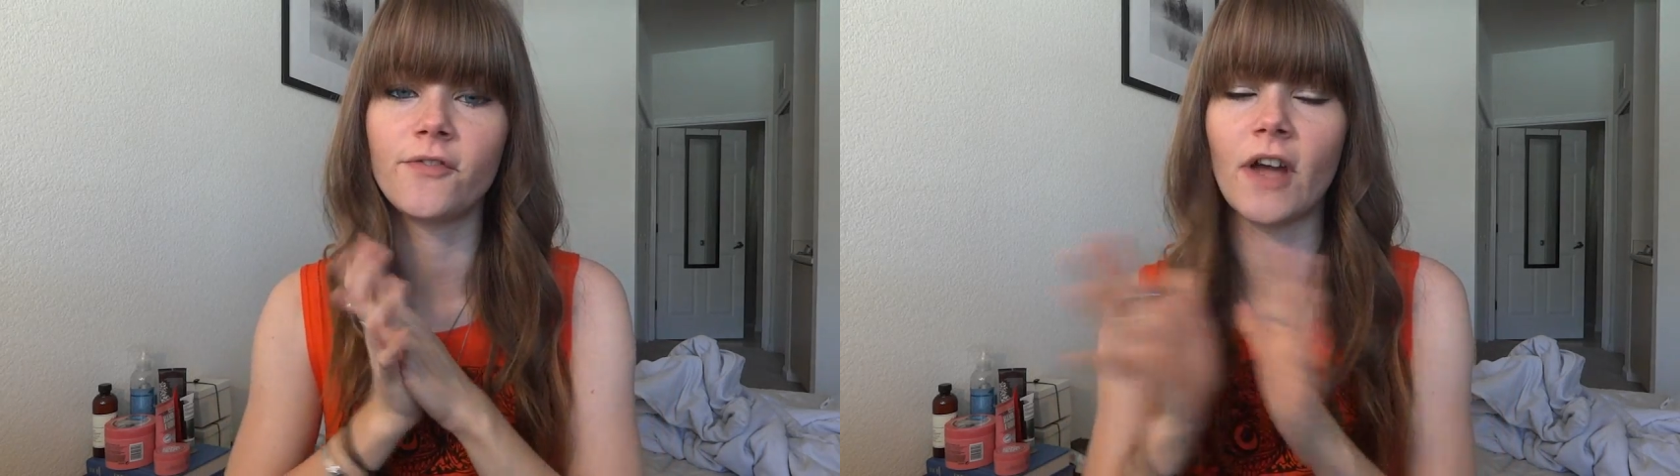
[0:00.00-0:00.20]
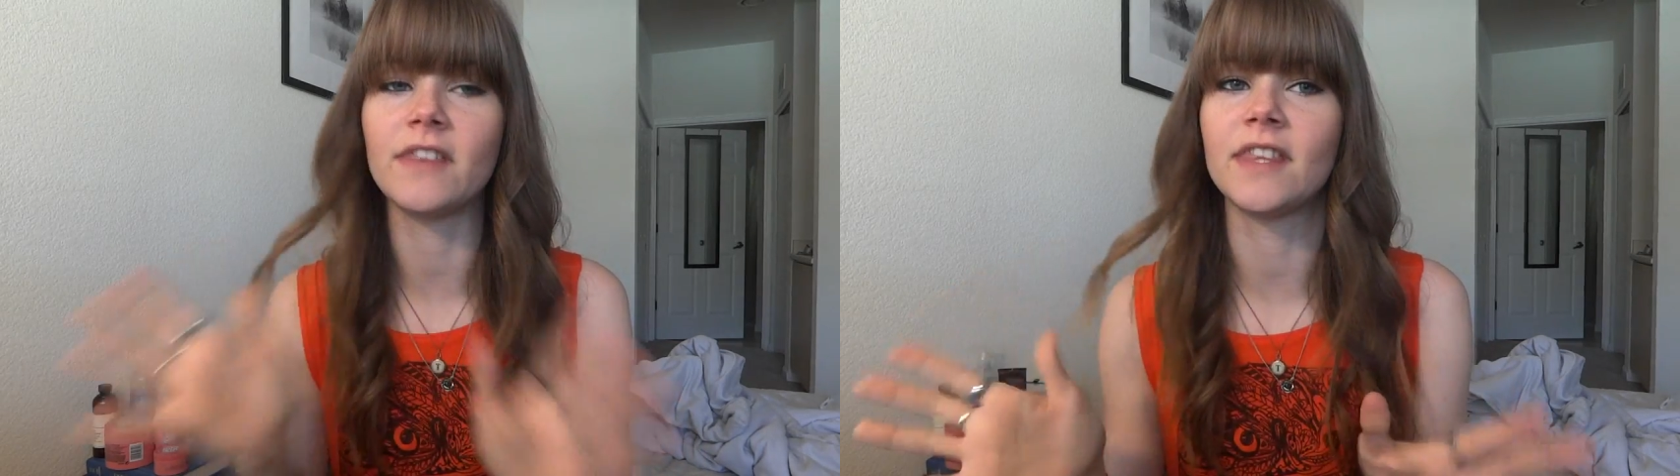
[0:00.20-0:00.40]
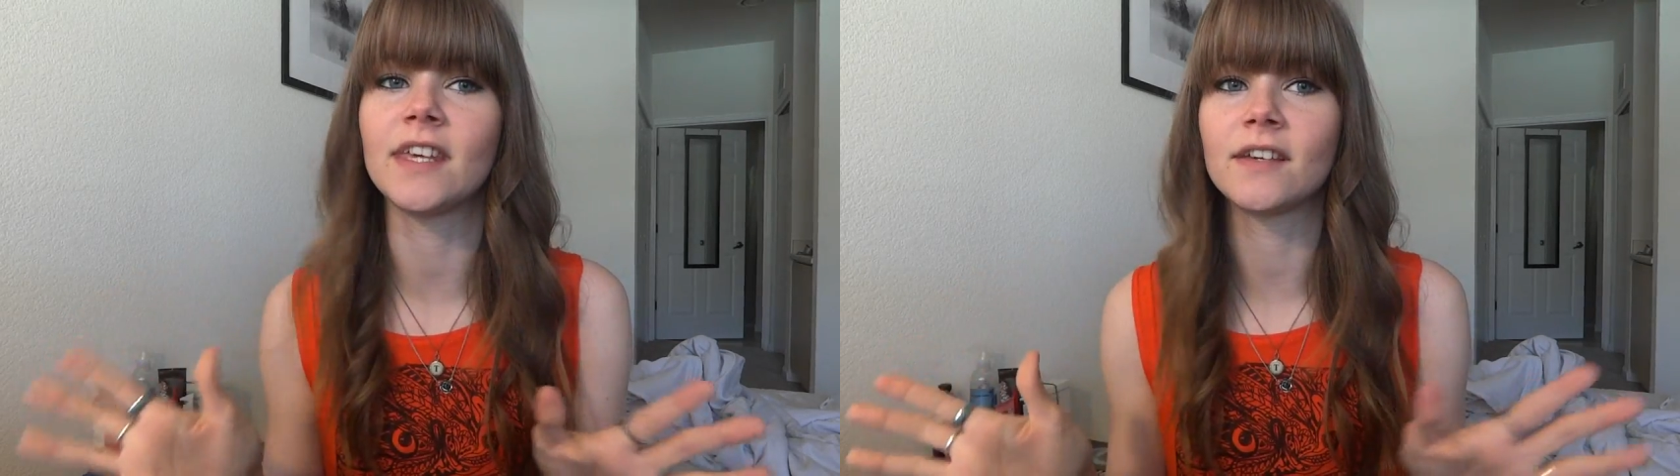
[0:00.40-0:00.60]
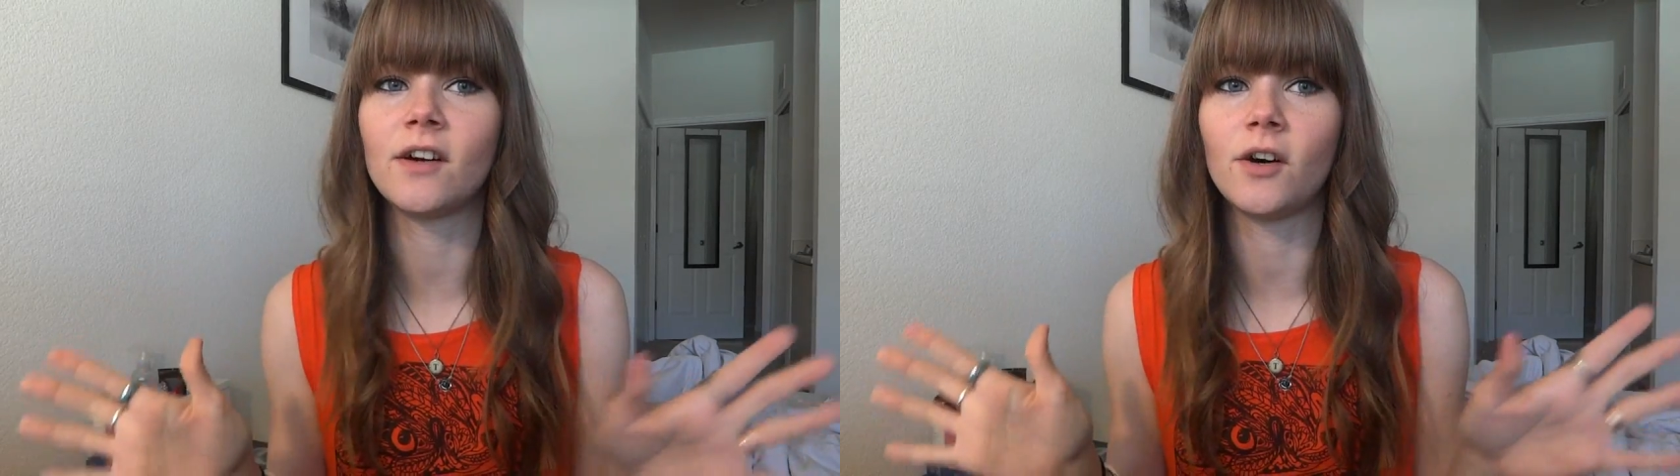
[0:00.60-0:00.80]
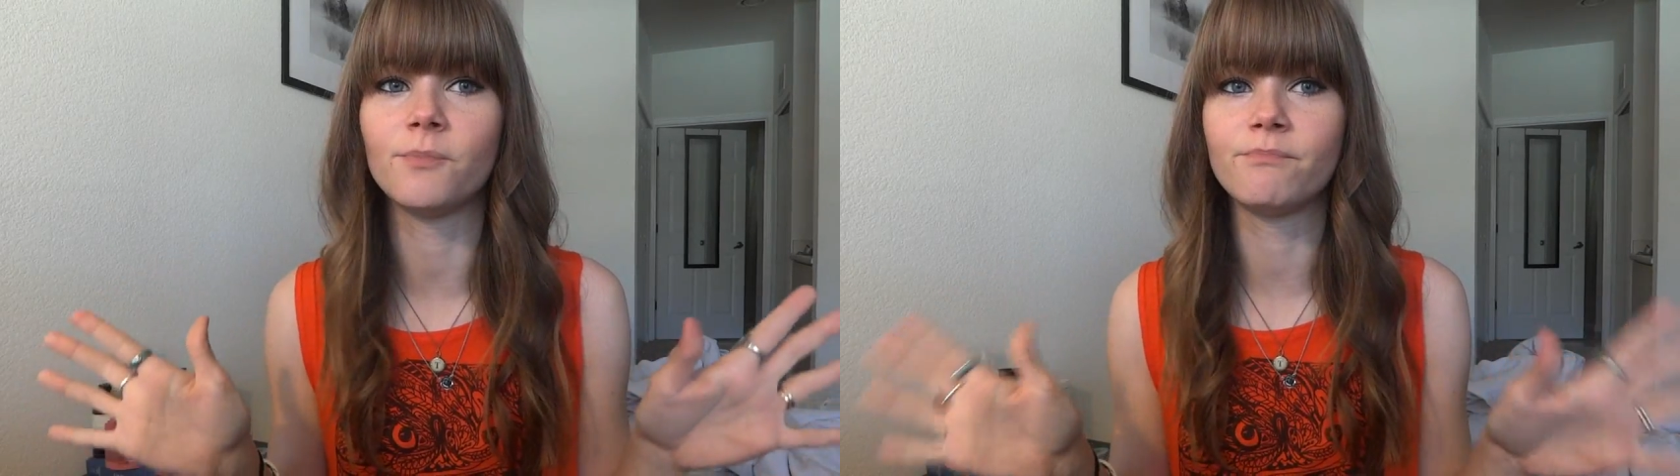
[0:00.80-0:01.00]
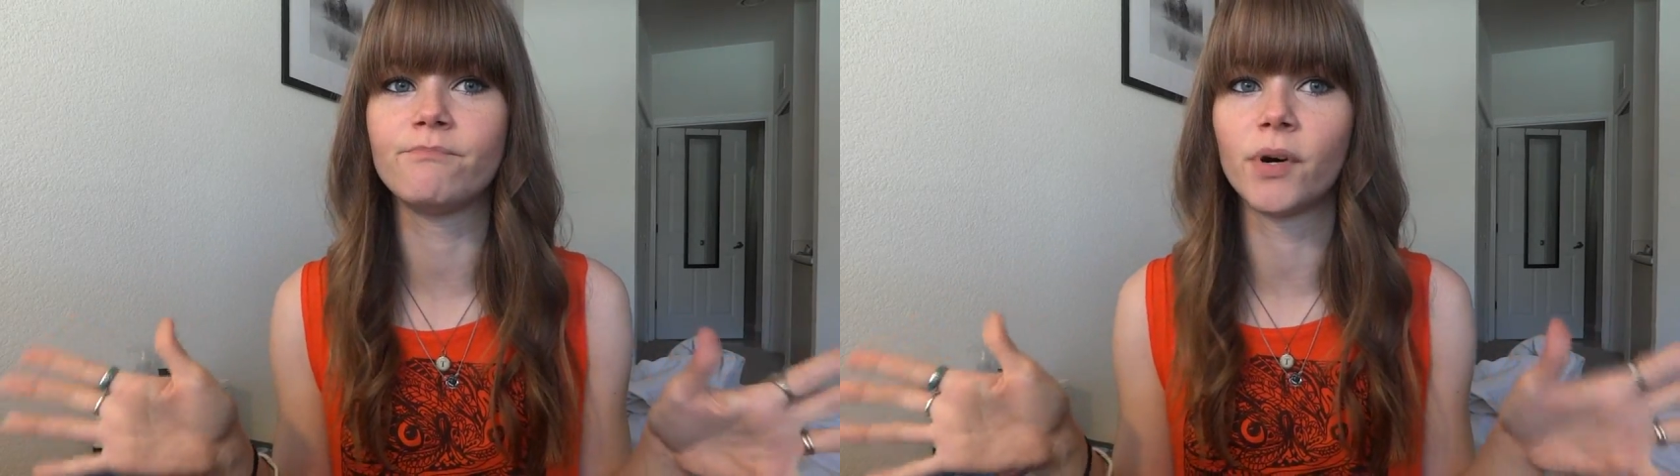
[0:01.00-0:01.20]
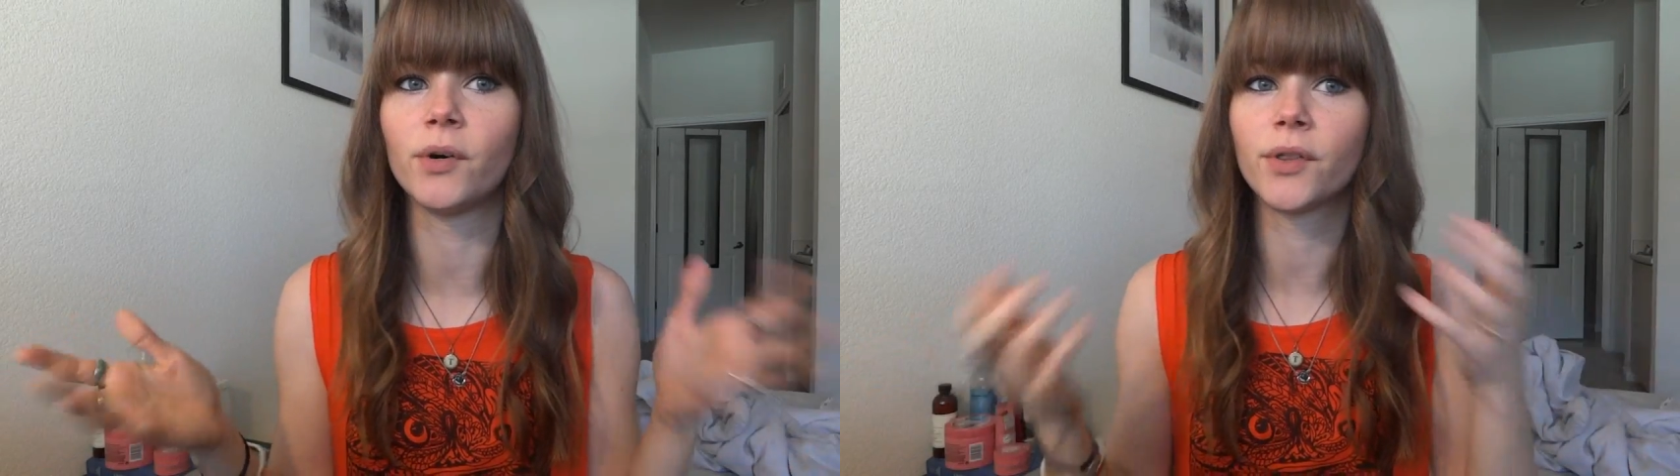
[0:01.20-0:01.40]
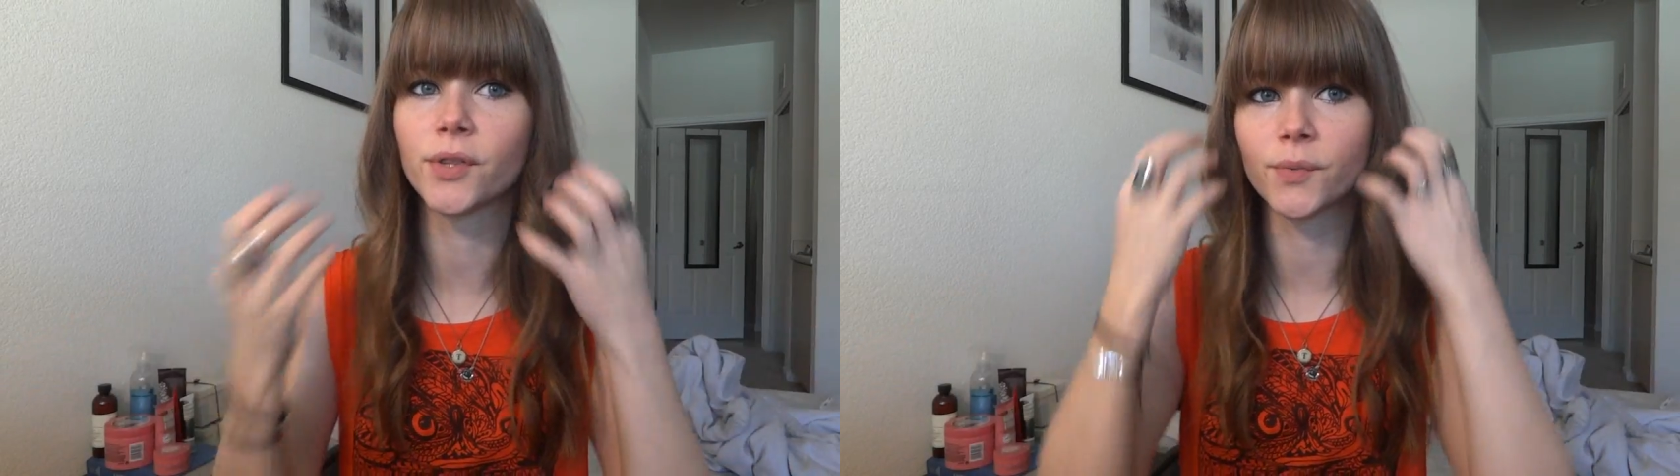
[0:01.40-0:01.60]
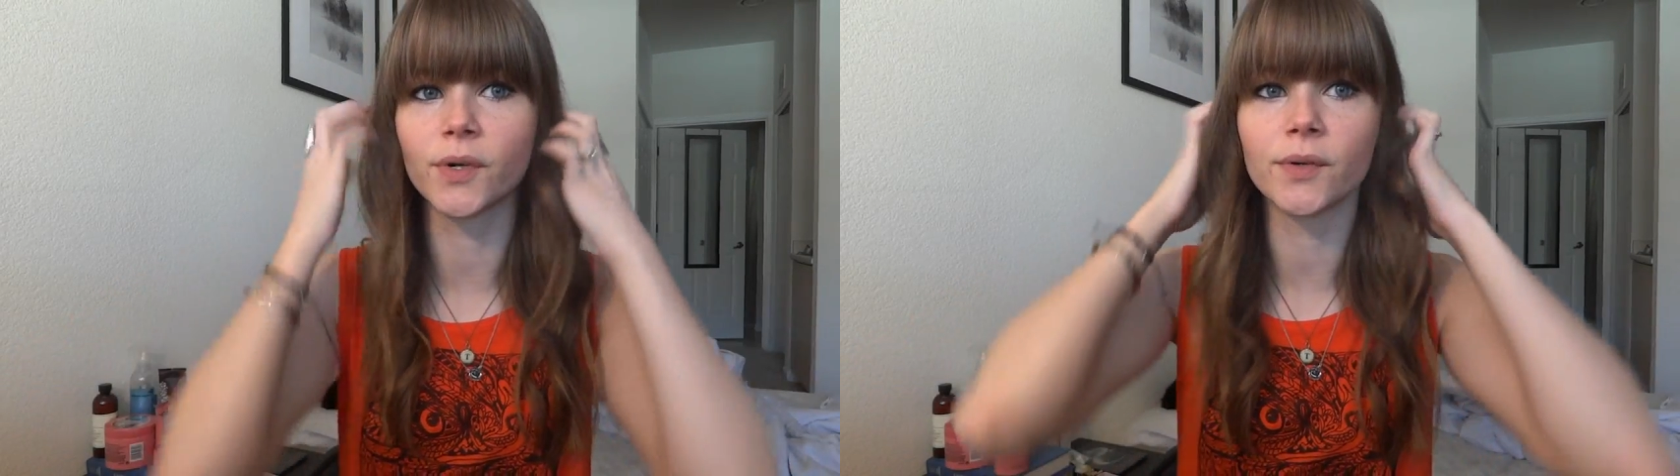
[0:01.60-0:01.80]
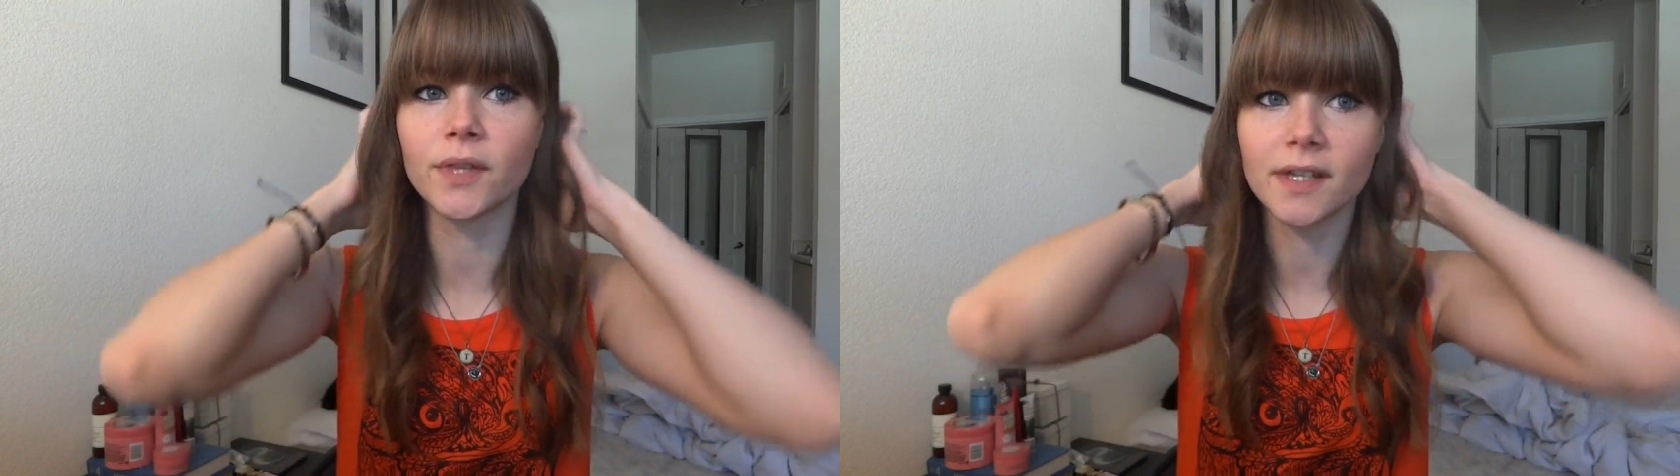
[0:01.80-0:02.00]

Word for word: I think I'll pull through